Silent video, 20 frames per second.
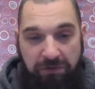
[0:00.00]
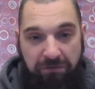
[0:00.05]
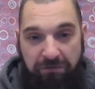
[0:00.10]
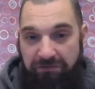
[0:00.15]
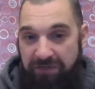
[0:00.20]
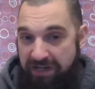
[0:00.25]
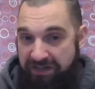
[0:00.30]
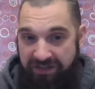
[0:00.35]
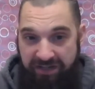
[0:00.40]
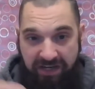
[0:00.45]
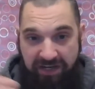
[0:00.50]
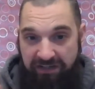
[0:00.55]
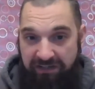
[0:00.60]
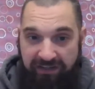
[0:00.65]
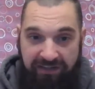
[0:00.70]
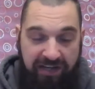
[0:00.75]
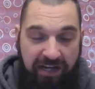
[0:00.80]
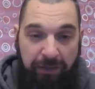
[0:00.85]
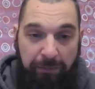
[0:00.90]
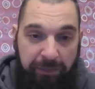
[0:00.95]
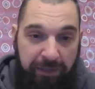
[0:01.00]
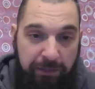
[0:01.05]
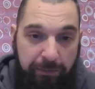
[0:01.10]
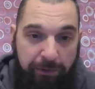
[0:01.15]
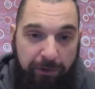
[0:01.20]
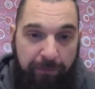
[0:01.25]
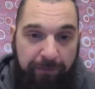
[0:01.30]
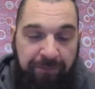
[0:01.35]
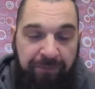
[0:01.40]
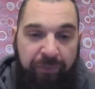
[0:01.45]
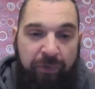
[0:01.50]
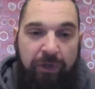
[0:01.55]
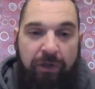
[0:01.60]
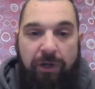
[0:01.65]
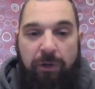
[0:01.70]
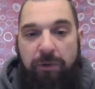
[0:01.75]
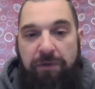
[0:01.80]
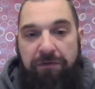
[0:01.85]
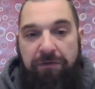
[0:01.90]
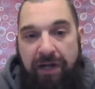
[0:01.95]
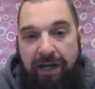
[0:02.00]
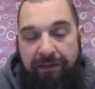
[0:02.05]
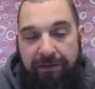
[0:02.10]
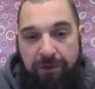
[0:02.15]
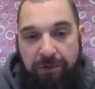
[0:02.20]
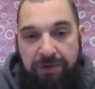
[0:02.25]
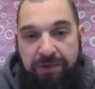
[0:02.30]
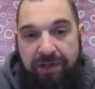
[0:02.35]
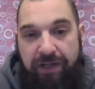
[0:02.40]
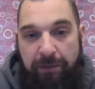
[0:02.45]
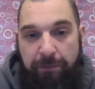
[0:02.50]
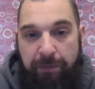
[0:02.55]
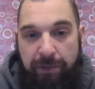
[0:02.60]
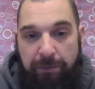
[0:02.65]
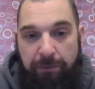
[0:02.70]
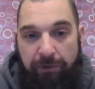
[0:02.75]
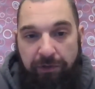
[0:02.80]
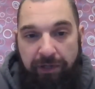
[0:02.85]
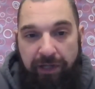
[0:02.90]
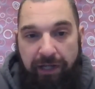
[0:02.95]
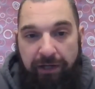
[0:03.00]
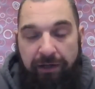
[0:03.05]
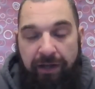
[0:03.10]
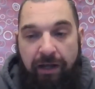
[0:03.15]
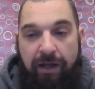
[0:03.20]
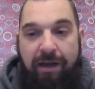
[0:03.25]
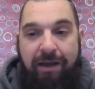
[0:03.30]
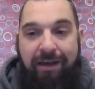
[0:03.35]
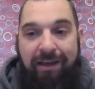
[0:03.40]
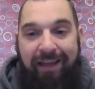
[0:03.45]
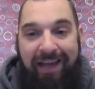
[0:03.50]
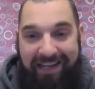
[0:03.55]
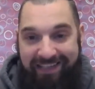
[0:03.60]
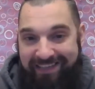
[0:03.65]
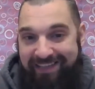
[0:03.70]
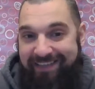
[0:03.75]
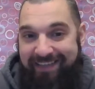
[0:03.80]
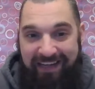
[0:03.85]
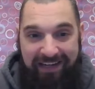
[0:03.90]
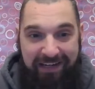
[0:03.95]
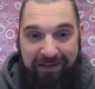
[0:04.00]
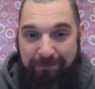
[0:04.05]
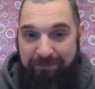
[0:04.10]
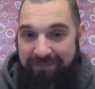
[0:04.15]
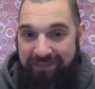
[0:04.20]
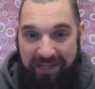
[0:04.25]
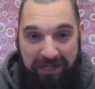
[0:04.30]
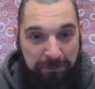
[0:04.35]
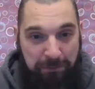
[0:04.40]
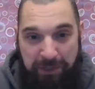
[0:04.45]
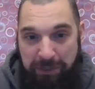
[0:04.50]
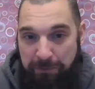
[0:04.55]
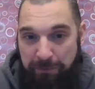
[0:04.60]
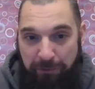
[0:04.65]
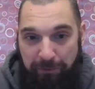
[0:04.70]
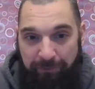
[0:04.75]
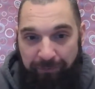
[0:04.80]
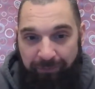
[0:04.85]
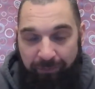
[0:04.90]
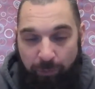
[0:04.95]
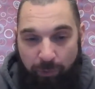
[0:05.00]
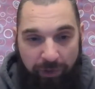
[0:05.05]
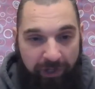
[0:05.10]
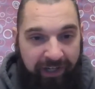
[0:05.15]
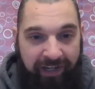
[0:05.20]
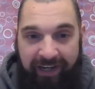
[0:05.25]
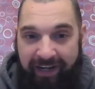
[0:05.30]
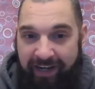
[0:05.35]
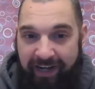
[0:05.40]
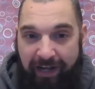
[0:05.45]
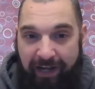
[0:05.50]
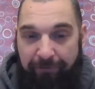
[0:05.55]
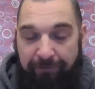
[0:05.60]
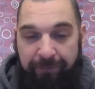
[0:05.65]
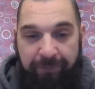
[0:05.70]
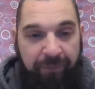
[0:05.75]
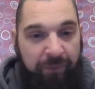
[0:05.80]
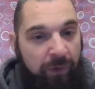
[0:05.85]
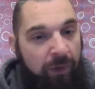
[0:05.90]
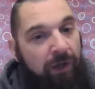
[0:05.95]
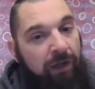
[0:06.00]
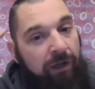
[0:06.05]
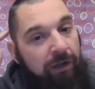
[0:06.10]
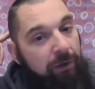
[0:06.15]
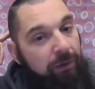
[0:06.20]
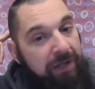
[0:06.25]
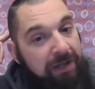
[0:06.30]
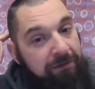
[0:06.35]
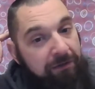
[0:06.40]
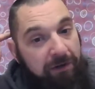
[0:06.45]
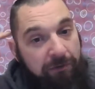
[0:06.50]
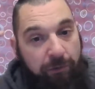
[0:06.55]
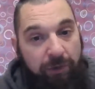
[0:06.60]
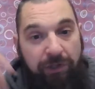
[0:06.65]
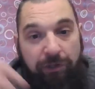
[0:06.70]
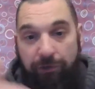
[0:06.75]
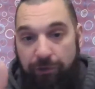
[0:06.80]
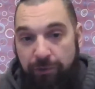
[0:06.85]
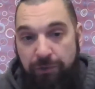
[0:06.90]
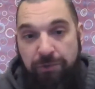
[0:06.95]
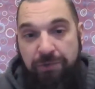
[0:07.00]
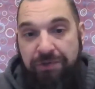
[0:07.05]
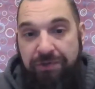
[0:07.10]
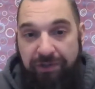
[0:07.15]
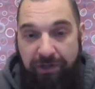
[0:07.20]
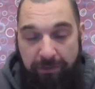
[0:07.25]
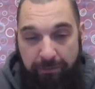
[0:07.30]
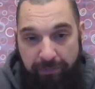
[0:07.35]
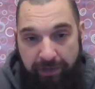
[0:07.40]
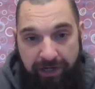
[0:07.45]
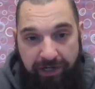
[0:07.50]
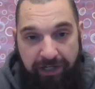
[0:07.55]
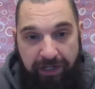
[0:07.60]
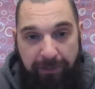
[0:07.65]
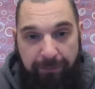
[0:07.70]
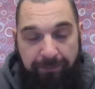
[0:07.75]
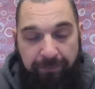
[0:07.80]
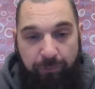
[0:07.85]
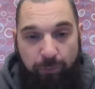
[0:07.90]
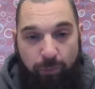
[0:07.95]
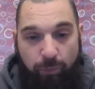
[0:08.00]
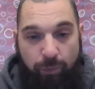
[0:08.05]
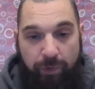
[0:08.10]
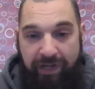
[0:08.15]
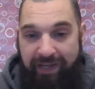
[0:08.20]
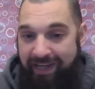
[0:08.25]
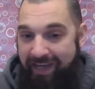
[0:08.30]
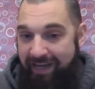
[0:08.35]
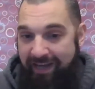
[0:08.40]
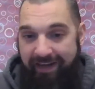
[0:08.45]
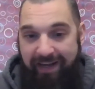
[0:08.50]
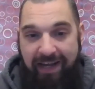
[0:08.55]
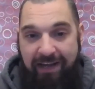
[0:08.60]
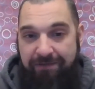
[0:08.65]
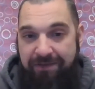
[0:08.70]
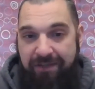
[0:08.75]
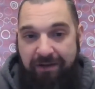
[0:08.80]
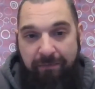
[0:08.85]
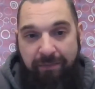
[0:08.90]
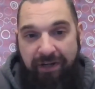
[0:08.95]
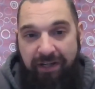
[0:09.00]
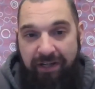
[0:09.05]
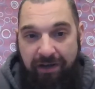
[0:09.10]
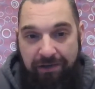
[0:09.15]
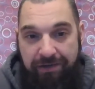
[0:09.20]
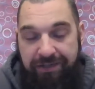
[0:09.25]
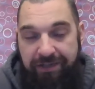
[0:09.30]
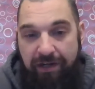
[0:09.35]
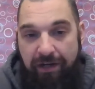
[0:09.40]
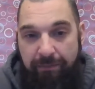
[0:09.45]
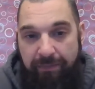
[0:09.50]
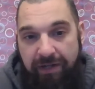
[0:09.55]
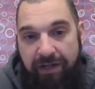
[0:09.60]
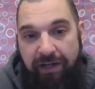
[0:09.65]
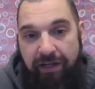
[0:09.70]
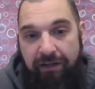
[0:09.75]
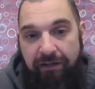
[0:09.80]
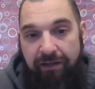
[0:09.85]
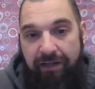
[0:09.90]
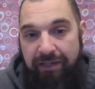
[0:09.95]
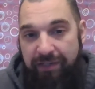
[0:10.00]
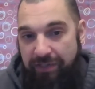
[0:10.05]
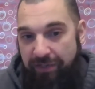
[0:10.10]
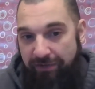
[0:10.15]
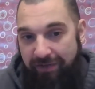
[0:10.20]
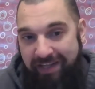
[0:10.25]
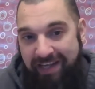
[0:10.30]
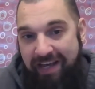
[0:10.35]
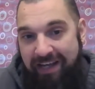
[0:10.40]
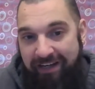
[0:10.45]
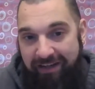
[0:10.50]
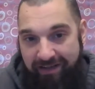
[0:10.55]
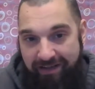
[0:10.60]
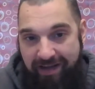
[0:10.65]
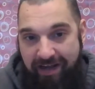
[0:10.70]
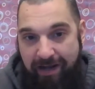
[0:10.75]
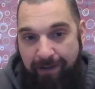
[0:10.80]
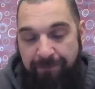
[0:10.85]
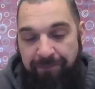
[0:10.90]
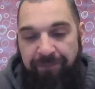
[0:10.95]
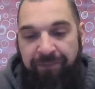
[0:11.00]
designated to 10 people and we've got those 10 people in, that's the same 10 people we're going to have. Even if we lose somebody, we can't have somebody else come in until the end of that.